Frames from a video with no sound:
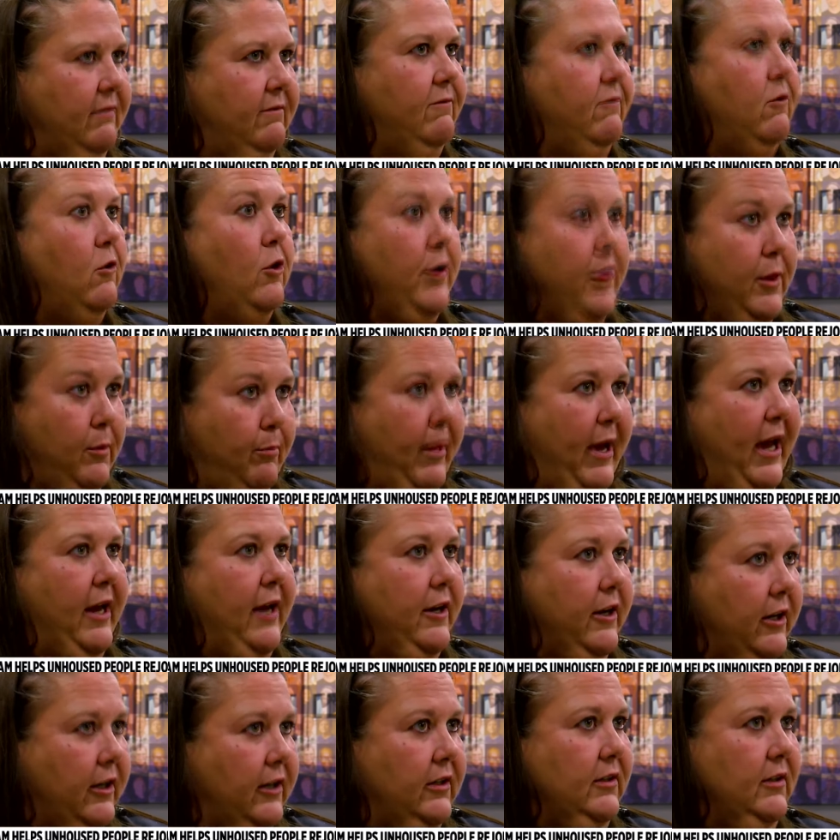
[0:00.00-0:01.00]
for the
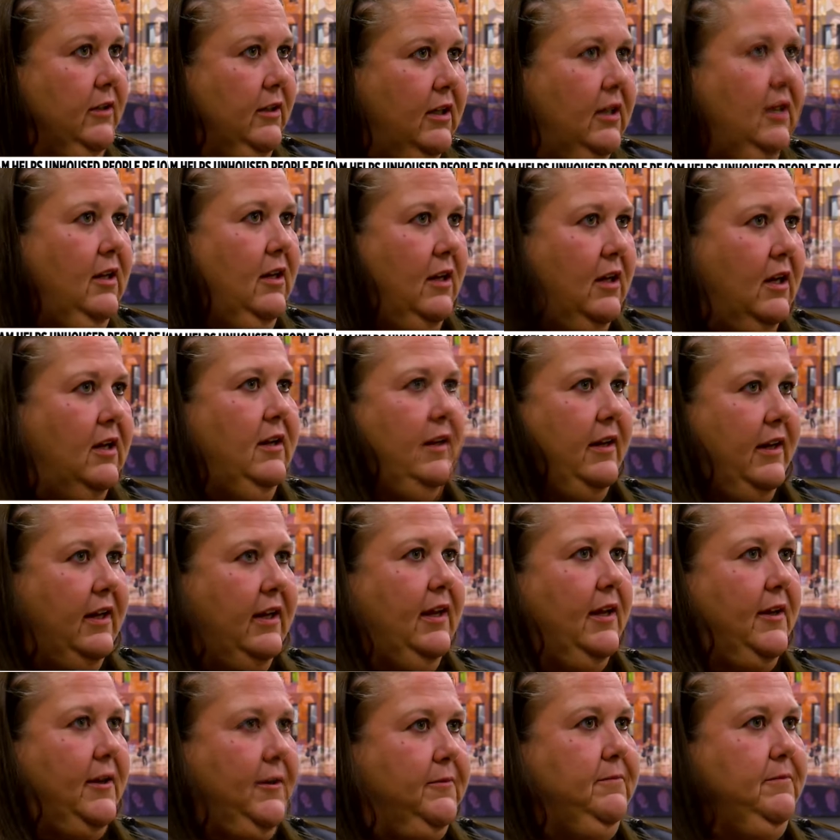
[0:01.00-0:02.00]
better.
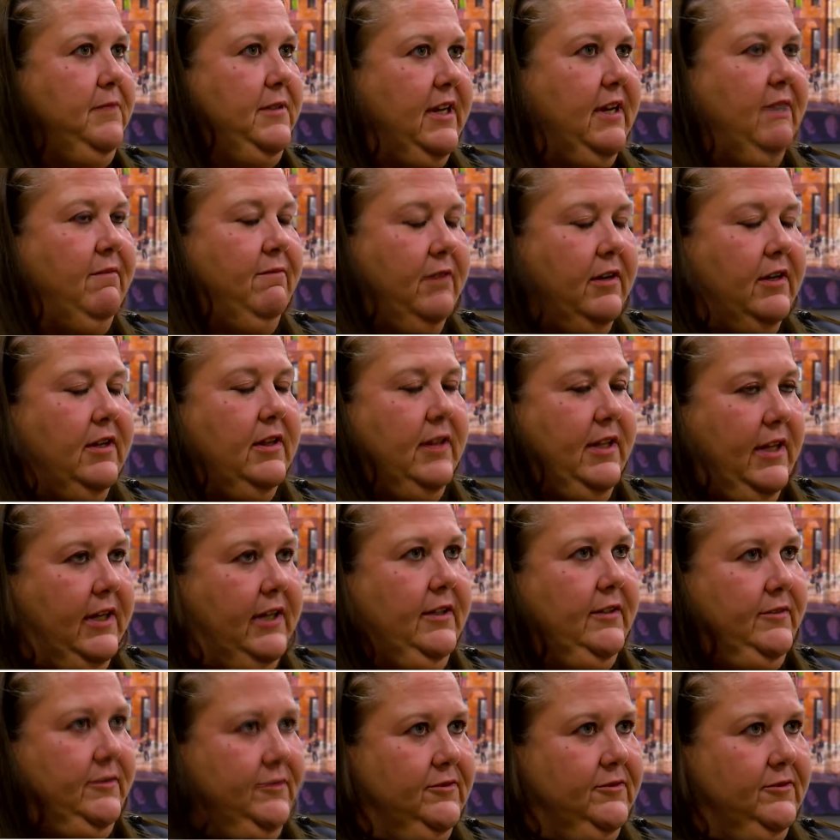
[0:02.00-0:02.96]
Yeah, definitely.